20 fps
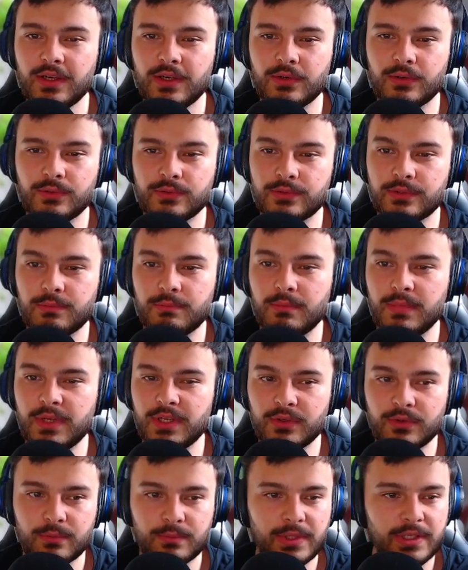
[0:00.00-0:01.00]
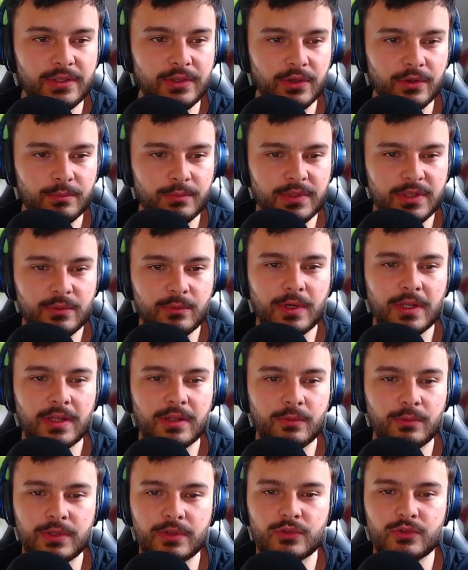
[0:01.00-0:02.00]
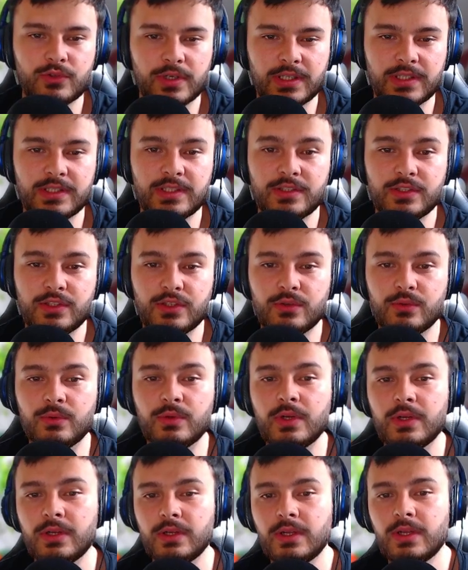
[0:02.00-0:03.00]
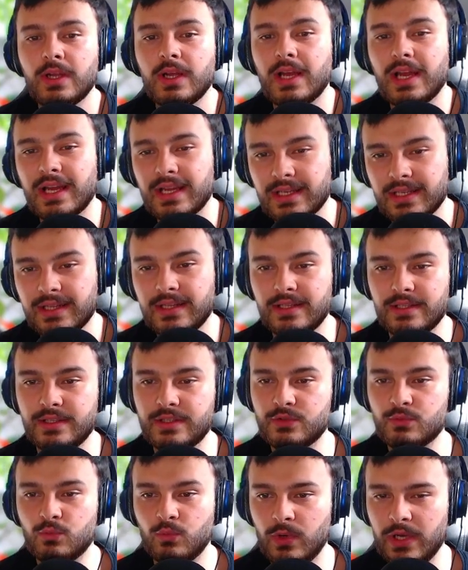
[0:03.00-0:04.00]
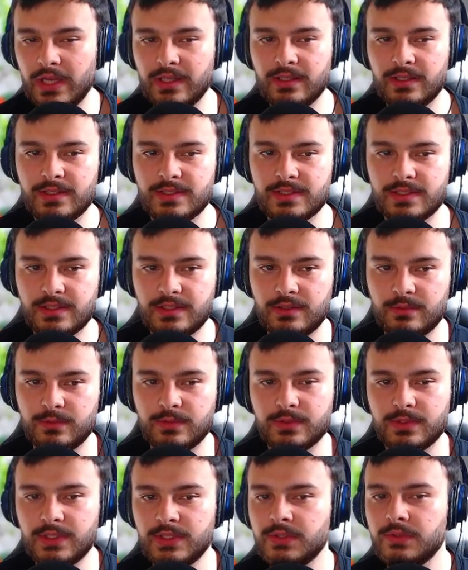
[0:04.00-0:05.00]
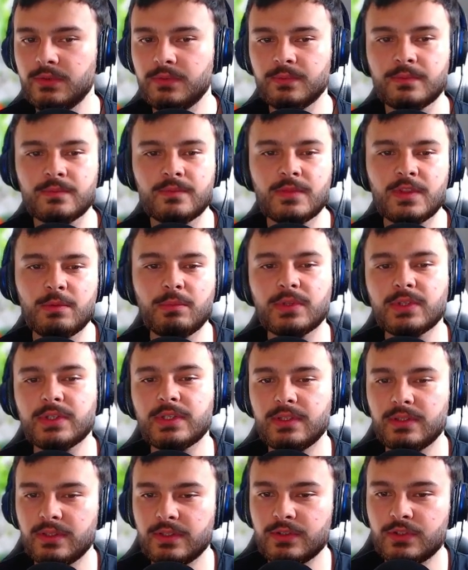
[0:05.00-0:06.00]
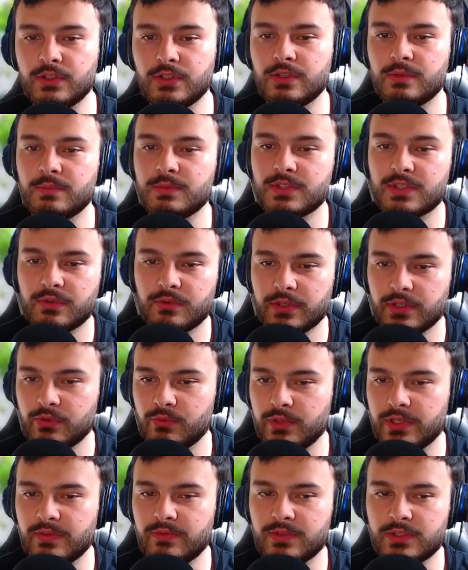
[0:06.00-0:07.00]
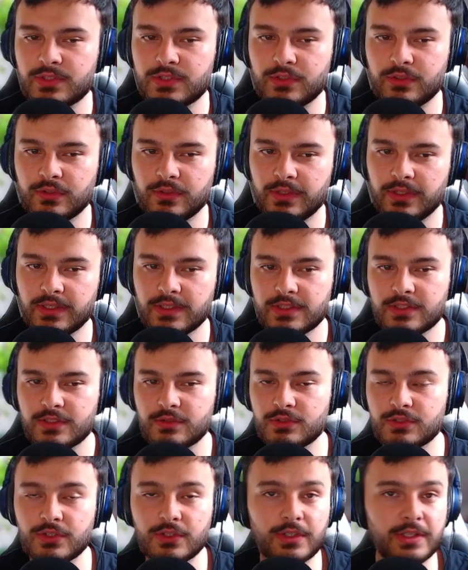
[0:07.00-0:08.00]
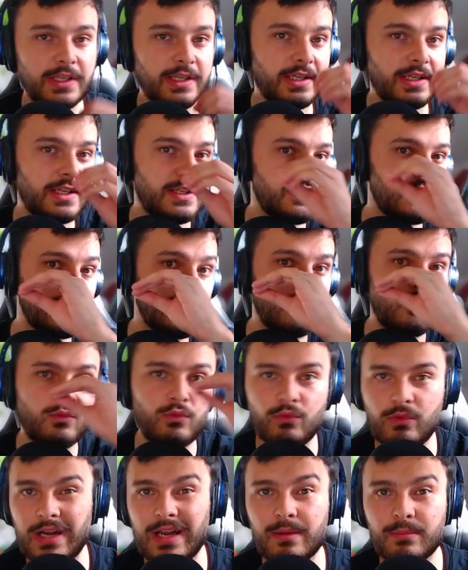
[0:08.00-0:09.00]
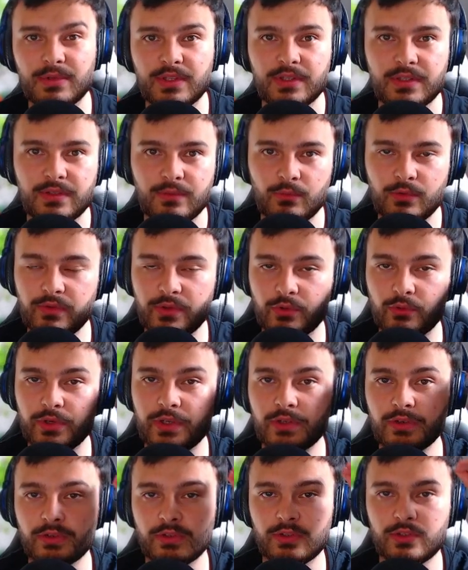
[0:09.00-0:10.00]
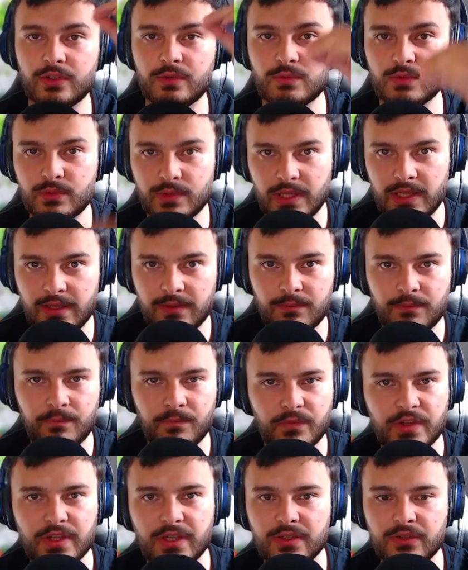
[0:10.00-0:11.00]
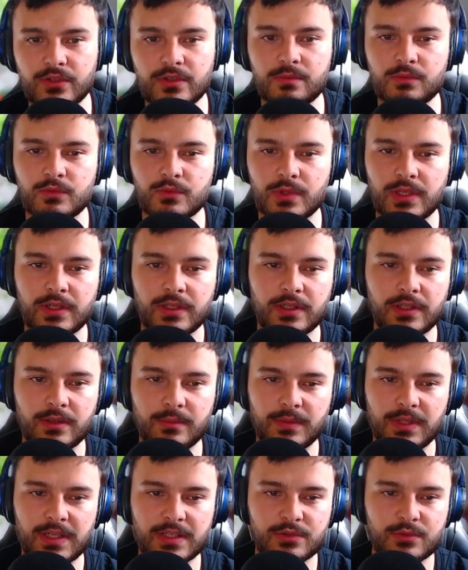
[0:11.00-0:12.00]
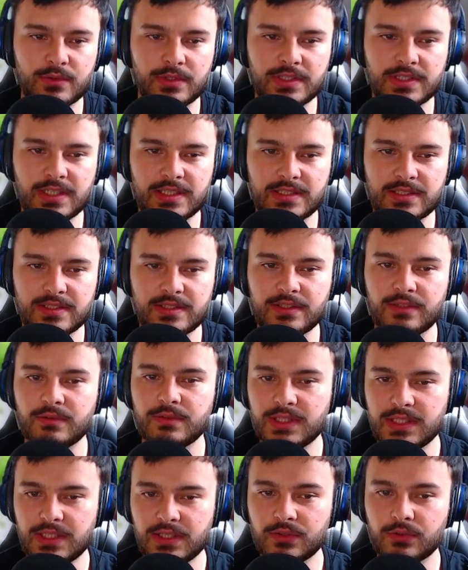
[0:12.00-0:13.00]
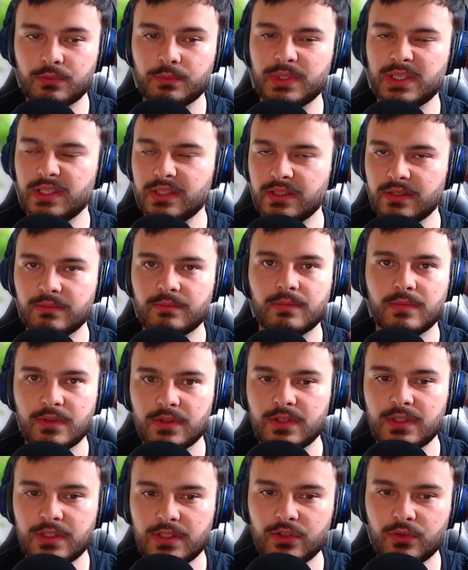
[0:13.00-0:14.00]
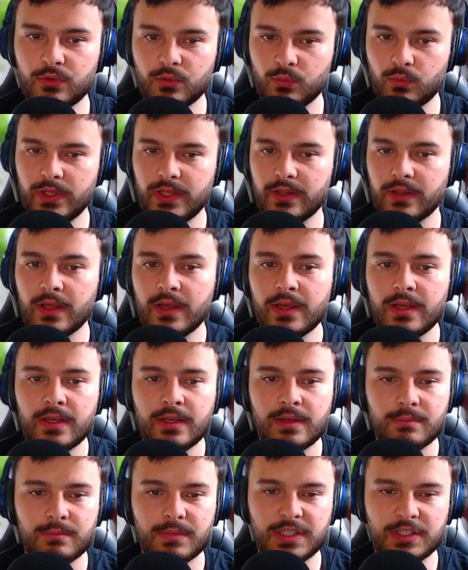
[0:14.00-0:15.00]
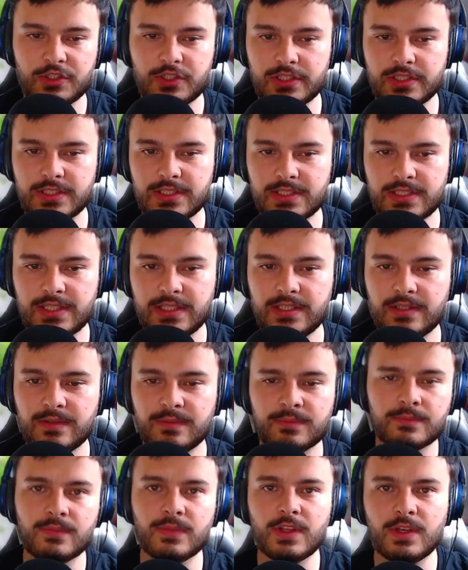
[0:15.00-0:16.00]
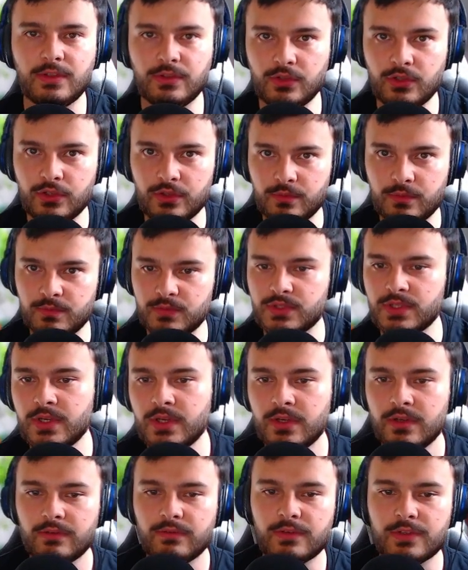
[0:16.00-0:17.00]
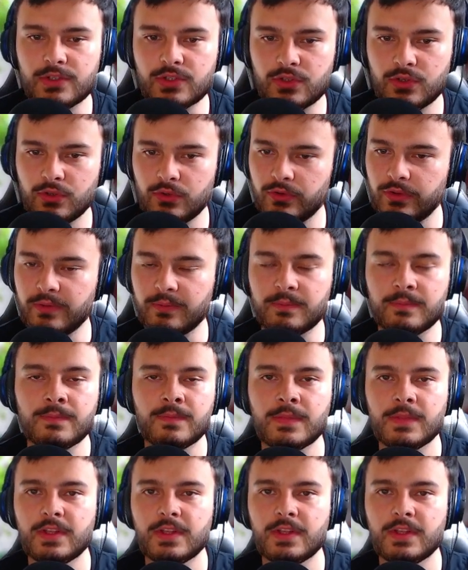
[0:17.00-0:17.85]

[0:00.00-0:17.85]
A hold-up may or may not be whether we are trying to do Aké as well as a double deal, but deal and terms are agreed for Sterling. So Sterling is wrapped. We've agreed on terms with him and terms with the club. That's where it says, you know, deal being the deal with Manchester City and terms for Sterling.